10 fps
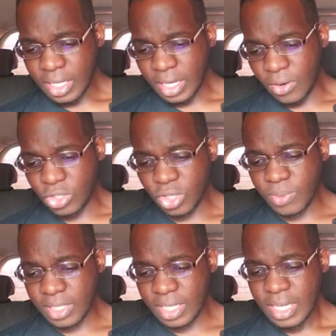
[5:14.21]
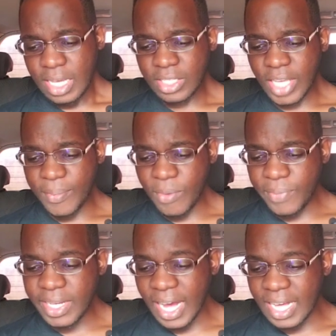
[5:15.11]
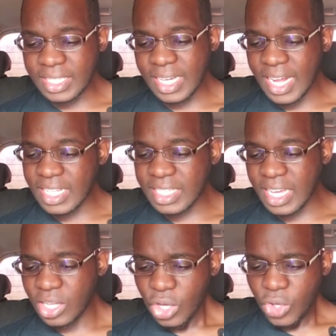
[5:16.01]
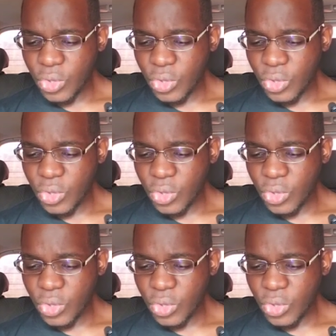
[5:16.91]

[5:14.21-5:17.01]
Now the scripture says, Simon Peter answered and said,